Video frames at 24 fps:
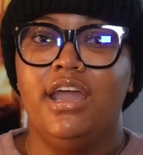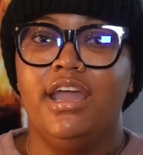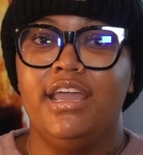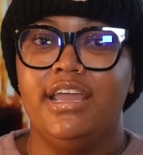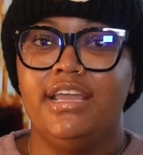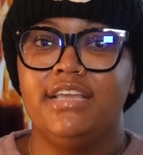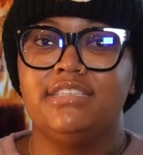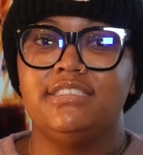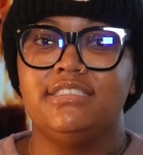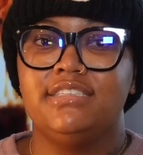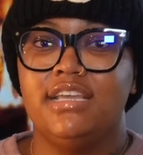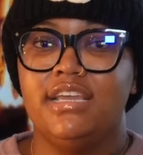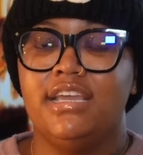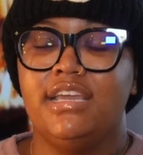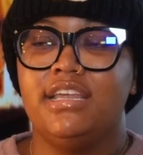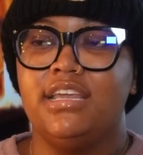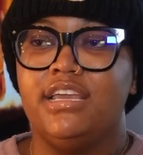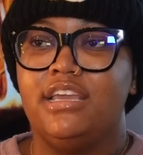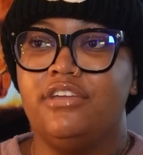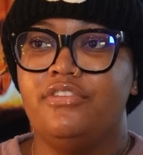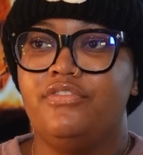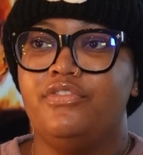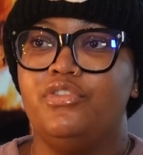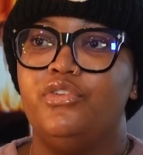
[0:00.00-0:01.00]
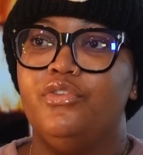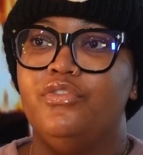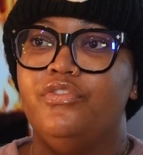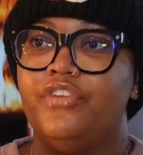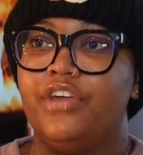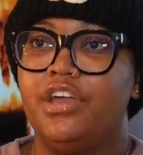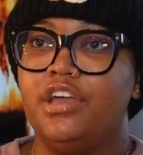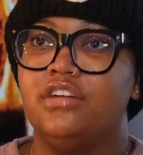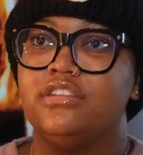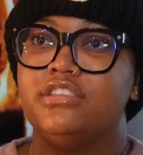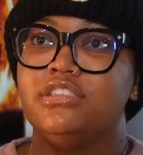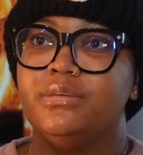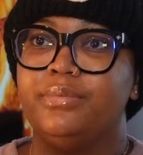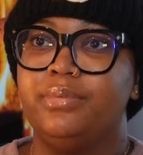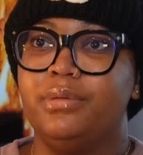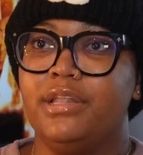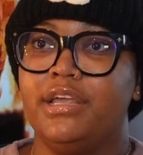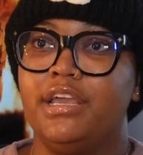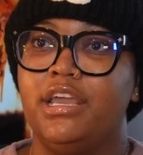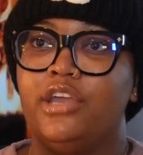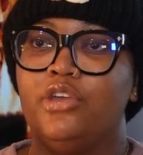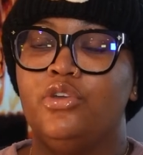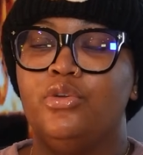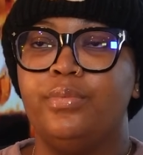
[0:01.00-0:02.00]
it said, if you fail to
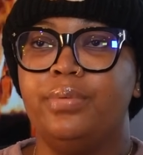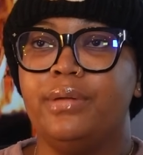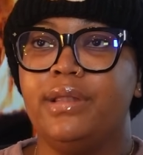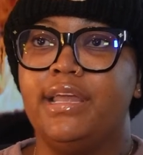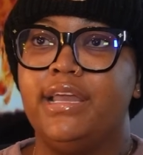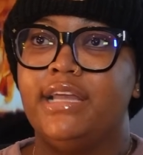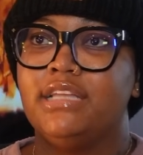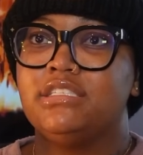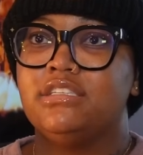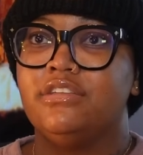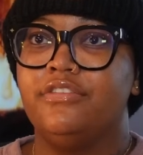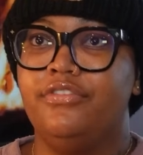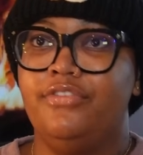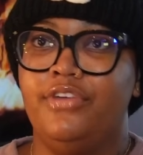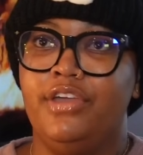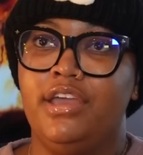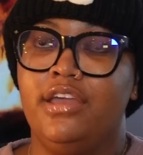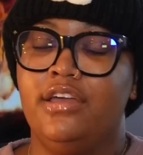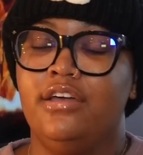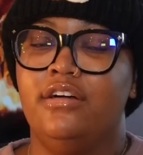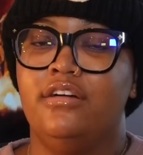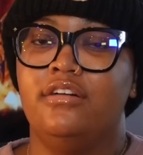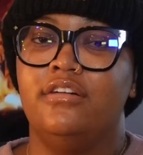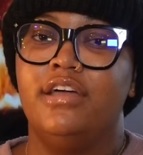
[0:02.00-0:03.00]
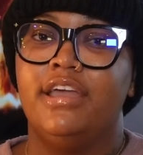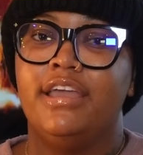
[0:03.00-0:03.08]
plan, you plan to fail.